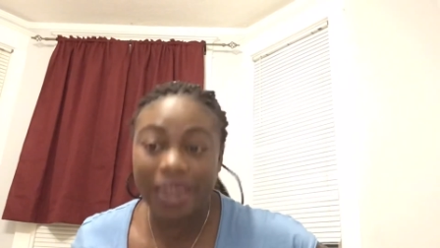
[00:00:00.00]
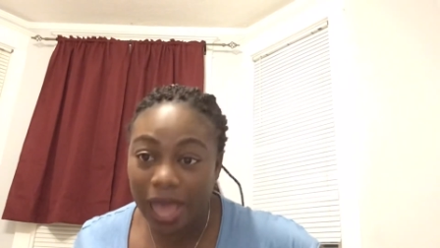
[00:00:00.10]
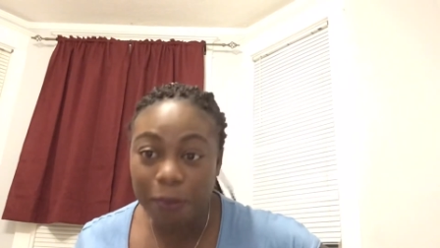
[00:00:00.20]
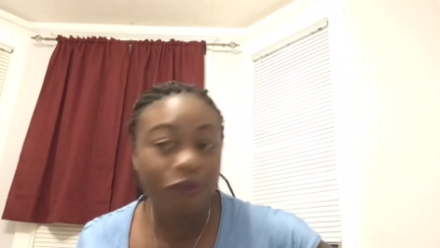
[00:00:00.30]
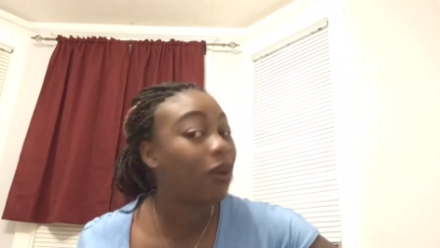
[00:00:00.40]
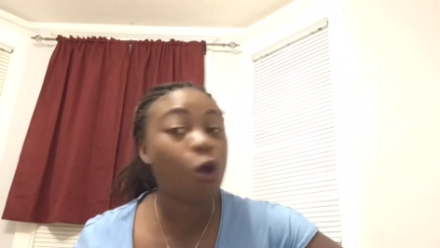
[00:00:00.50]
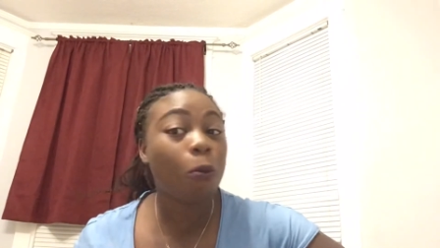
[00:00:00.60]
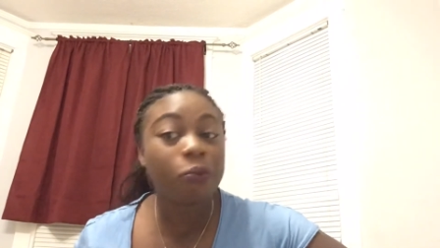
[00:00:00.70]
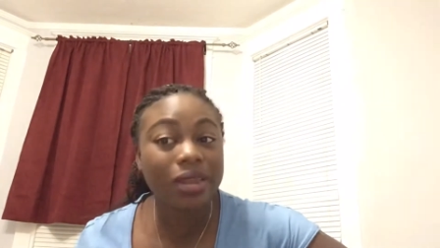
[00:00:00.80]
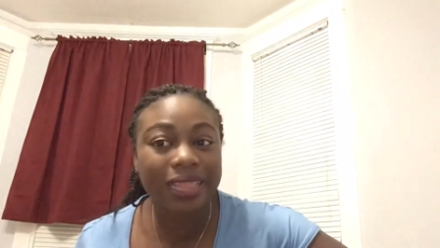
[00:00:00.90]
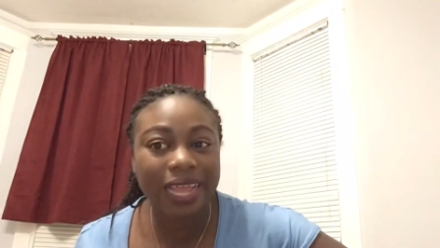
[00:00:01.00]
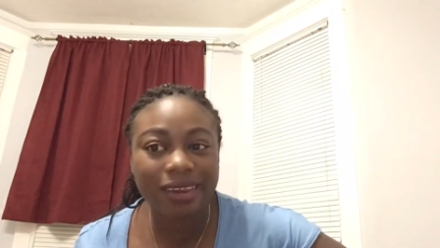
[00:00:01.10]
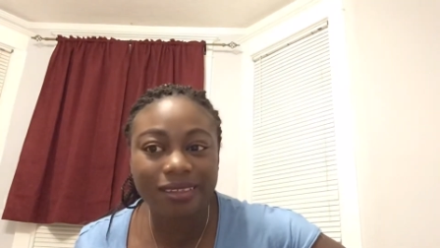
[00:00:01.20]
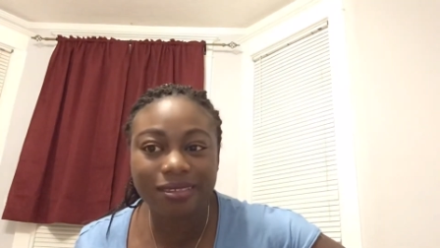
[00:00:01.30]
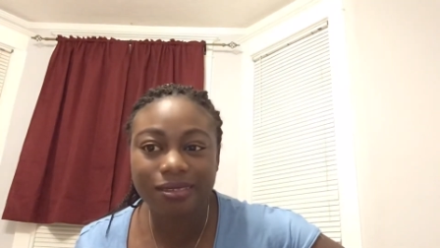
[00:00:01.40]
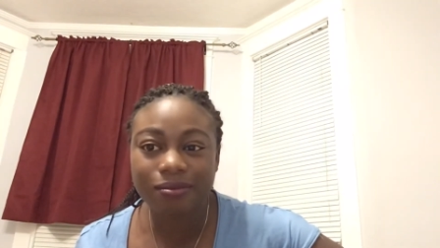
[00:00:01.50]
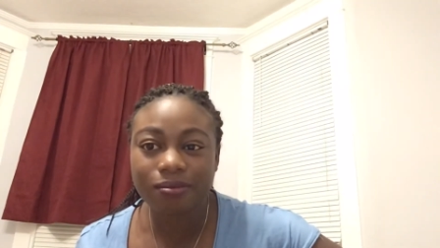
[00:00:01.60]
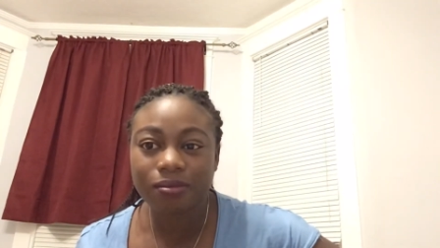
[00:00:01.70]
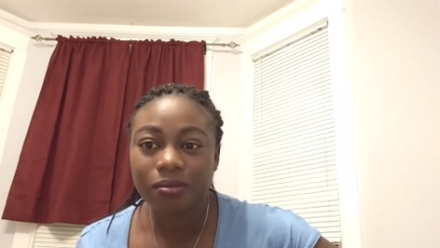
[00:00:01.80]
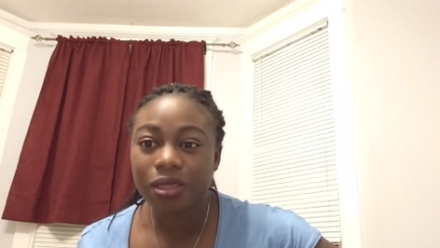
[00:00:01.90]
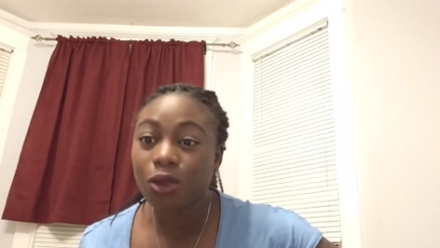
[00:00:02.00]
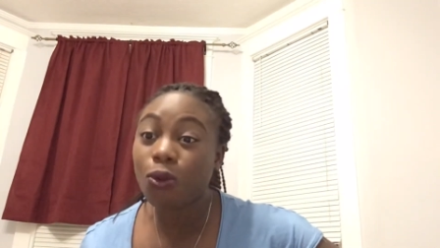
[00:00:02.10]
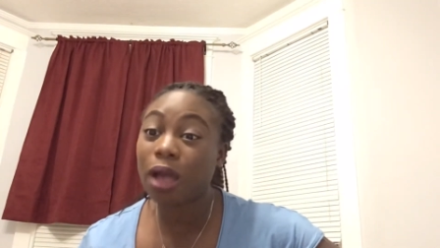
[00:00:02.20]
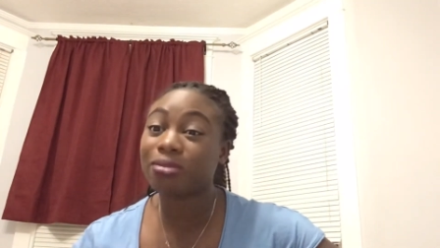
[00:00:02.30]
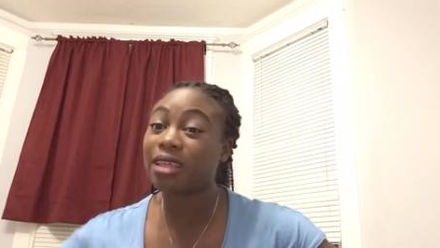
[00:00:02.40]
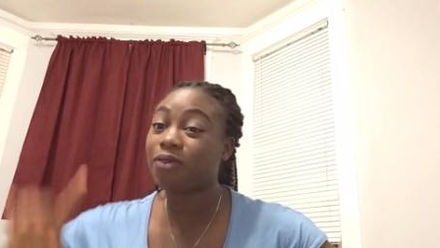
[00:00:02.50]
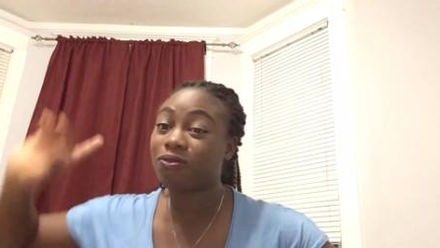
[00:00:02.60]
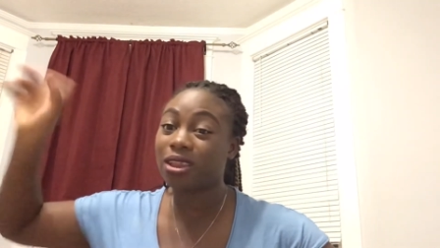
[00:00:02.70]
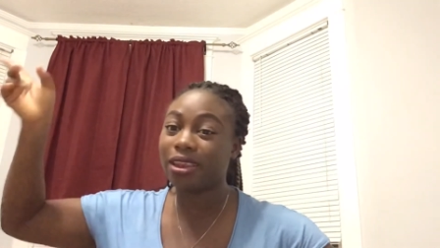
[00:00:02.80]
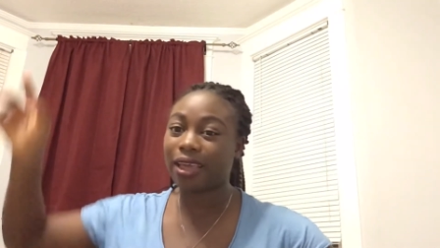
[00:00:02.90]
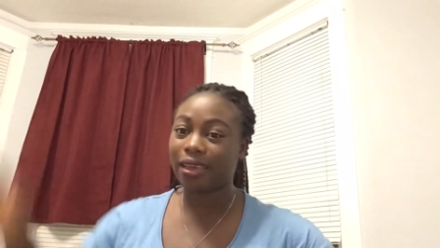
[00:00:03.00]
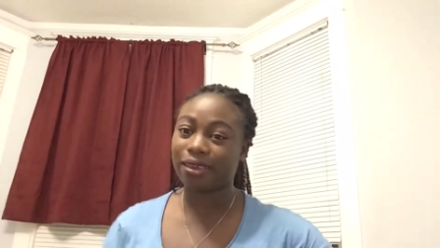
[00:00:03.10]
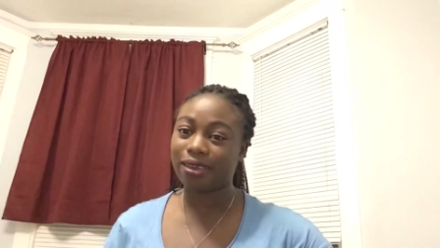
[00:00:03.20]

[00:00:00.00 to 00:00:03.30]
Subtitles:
la, before I open it like this, go and start feeling like.